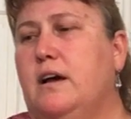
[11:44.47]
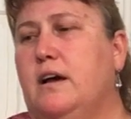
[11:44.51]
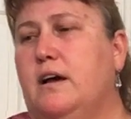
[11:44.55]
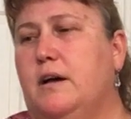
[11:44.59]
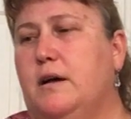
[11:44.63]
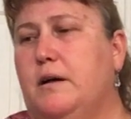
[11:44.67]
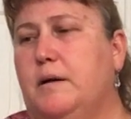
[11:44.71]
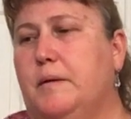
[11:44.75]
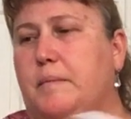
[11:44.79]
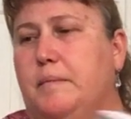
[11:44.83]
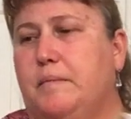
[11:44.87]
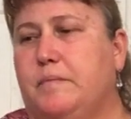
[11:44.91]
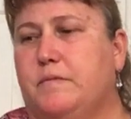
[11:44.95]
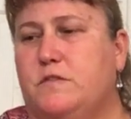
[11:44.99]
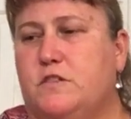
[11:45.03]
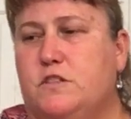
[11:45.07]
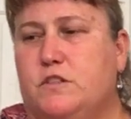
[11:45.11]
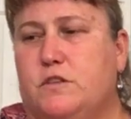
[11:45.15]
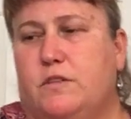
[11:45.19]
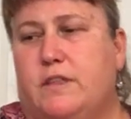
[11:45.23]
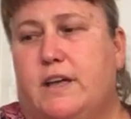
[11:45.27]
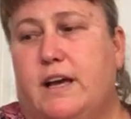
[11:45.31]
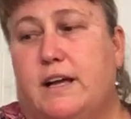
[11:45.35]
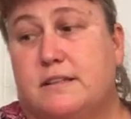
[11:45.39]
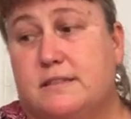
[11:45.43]
Um,
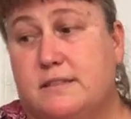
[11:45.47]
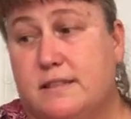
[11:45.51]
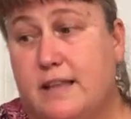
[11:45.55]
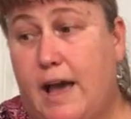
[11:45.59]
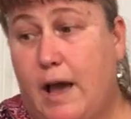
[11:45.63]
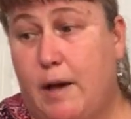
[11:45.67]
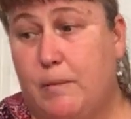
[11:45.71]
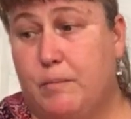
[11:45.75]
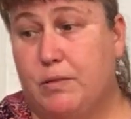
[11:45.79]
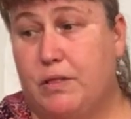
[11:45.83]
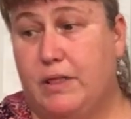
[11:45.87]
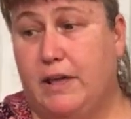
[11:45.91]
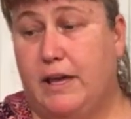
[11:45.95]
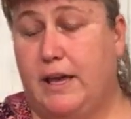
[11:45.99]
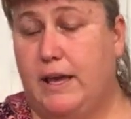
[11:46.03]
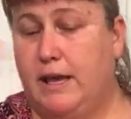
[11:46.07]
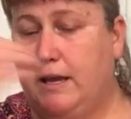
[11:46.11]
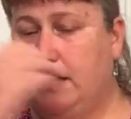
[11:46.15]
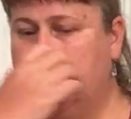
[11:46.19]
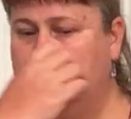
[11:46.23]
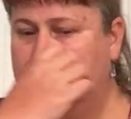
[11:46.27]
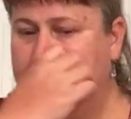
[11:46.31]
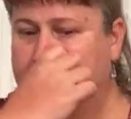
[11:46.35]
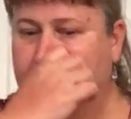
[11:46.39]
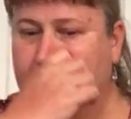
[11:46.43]
so that's that
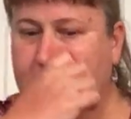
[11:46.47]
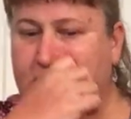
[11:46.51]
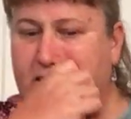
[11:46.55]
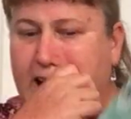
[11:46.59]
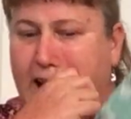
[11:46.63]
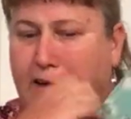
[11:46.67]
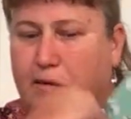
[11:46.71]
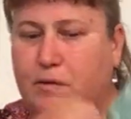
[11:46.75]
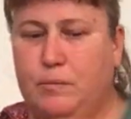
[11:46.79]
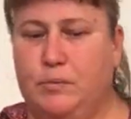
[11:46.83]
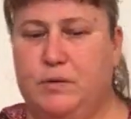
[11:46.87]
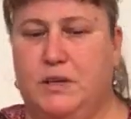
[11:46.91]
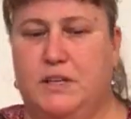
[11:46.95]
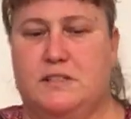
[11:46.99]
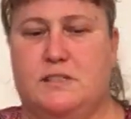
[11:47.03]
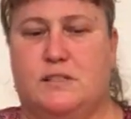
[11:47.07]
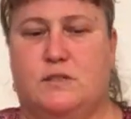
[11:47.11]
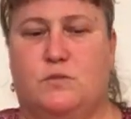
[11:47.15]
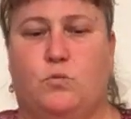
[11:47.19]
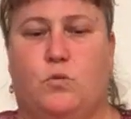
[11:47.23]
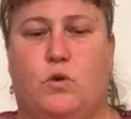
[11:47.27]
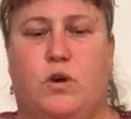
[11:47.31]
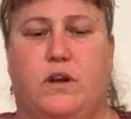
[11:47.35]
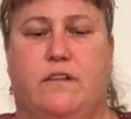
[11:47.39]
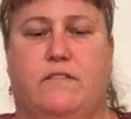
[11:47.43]
plan. So that replaces
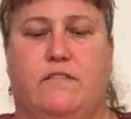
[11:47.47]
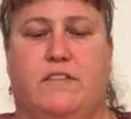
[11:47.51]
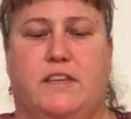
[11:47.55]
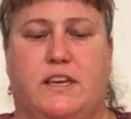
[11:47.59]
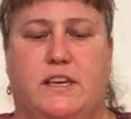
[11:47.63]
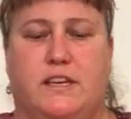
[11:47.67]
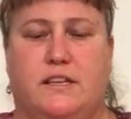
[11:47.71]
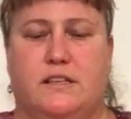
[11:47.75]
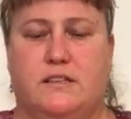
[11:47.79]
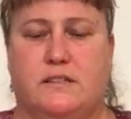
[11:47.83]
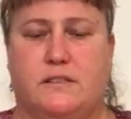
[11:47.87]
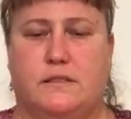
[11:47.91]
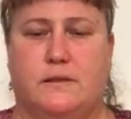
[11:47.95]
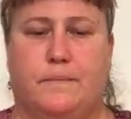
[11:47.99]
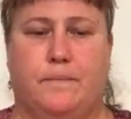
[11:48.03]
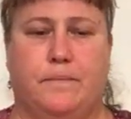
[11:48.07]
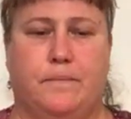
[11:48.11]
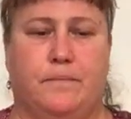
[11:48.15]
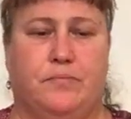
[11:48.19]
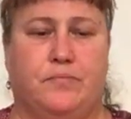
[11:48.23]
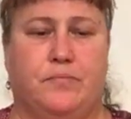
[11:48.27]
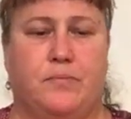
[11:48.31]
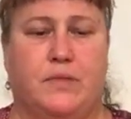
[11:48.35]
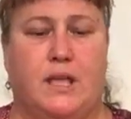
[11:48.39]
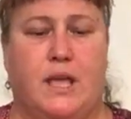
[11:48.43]
one of these.
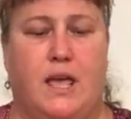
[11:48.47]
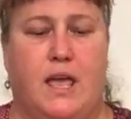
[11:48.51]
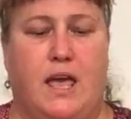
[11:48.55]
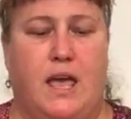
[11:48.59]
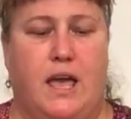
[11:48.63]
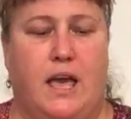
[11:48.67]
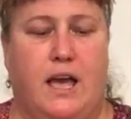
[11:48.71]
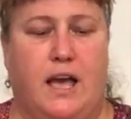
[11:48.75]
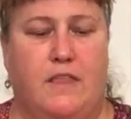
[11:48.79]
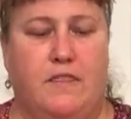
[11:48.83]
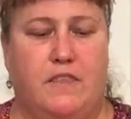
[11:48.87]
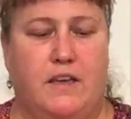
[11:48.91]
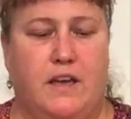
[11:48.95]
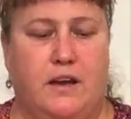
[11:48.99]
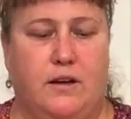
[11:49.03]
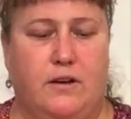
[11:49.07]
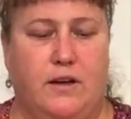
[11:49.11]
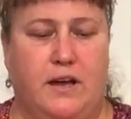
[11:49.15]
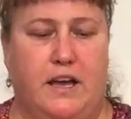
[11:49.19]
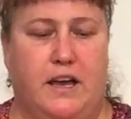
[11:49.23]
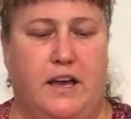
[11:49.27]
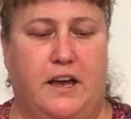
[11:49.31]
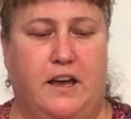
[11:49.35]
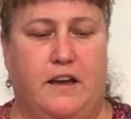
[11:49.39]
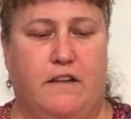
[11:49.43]
Then I
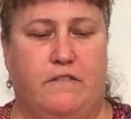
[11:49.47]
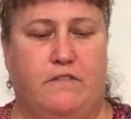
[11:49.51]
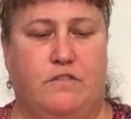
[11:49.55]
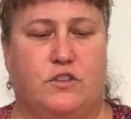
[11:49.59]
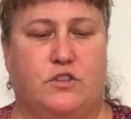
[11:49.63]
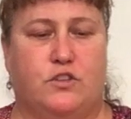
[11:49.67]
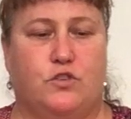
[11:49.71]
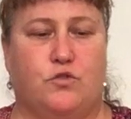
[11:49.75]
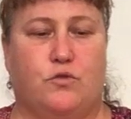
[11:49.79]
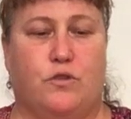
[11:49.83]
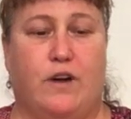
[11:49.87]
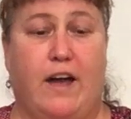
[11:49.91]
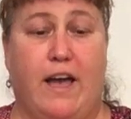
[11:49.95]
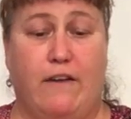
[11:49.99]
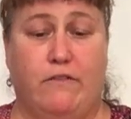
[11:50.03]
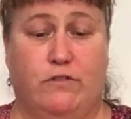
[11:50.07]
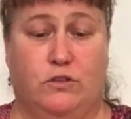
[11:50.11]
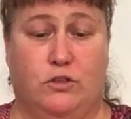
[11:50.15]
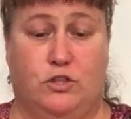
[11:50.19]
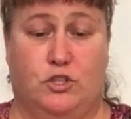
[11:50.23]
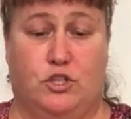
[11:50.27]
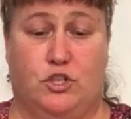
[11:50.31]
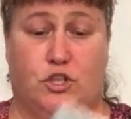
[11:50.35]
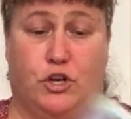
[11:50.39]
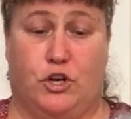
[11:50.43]
have the
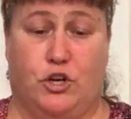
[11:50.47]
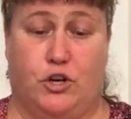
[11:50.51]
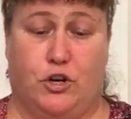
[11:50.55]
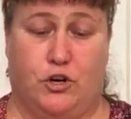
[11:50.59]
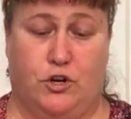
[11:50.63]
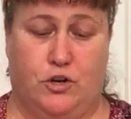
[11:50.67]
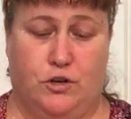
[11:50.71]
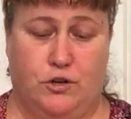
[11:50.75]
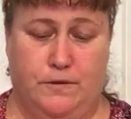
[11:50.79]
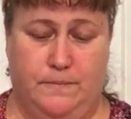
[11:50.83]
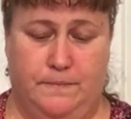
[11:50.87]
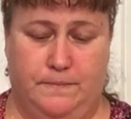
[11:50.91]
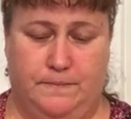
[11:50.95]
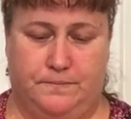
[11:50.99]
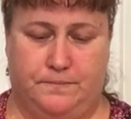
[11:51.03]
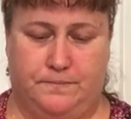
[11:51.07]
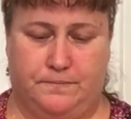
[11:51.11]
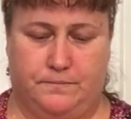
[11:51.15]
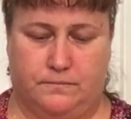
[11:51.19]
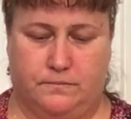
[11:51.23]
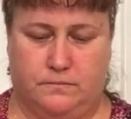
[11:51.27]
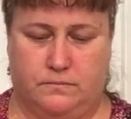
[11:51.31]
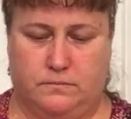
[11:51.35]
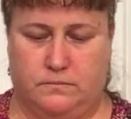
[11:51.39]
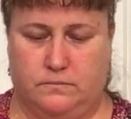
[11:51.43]
travel journal
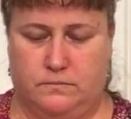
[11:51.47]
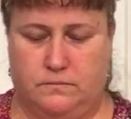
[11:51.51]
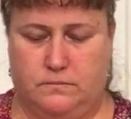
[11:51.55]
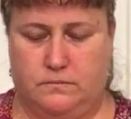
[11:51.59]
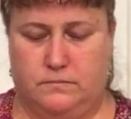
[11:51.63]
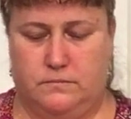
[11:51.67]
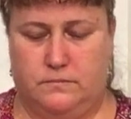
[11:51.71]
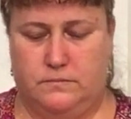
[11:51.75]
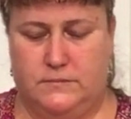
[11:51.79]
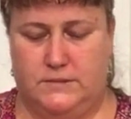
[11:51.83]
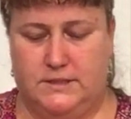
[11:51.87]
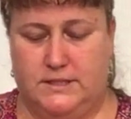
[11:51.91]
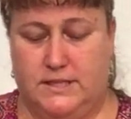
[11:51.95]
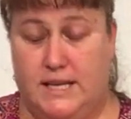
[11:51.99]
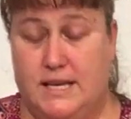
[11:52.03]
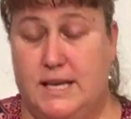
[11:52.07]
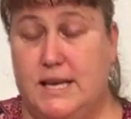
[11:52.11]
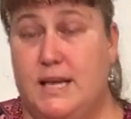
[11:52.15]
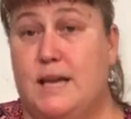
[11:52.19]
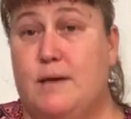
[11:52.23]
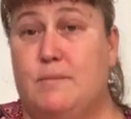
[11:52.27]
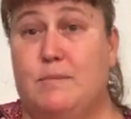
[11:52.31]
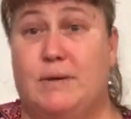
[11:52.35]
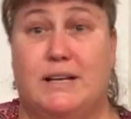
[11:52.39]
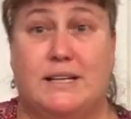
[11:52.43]

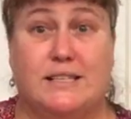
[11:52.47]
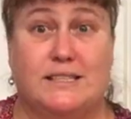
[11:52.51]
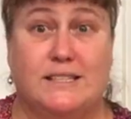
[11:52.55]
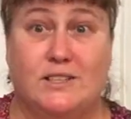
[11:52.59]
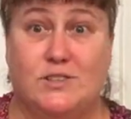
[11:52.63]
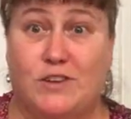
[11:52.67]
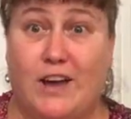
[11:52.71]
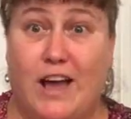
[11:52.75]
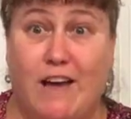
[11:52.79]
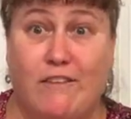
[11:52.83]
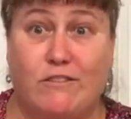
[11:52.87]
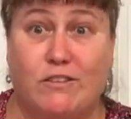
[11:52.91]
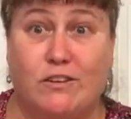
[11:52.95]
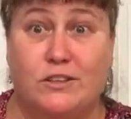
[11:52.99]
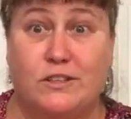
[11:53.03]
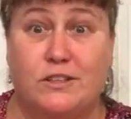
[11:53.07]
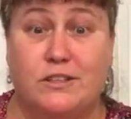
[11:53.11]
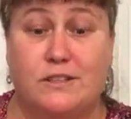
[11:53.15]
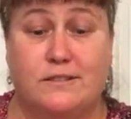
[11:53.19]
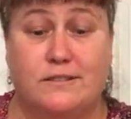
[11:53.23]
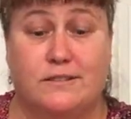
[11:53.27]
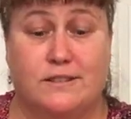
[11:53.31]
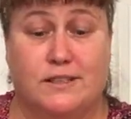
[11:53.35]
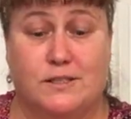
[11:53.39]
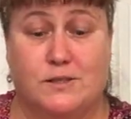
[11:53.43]
because I
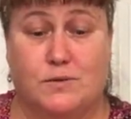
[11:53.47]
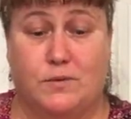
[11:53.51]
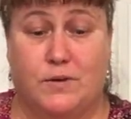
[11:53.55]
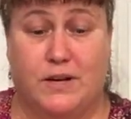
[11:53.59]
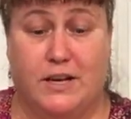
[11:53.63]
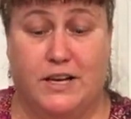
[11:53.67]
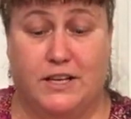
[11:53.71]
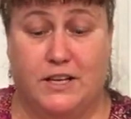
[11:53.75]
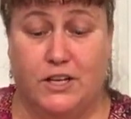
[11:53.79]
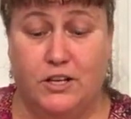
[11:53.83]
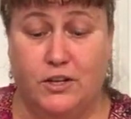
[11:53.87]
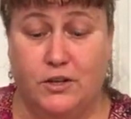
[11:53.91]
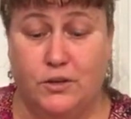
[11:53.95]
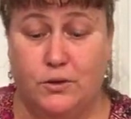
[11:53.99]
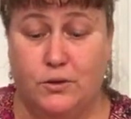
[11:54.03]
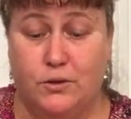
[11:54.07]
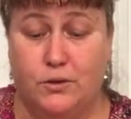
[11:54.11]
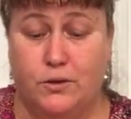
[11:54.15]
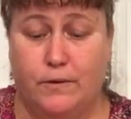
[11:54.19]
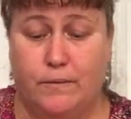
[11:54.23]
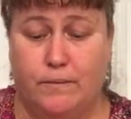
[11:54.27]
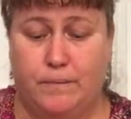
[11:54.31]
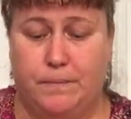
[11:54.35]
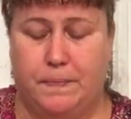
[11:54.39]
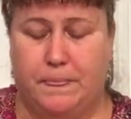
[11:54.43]
travel, that's what I
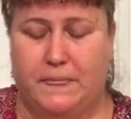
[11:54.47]
do.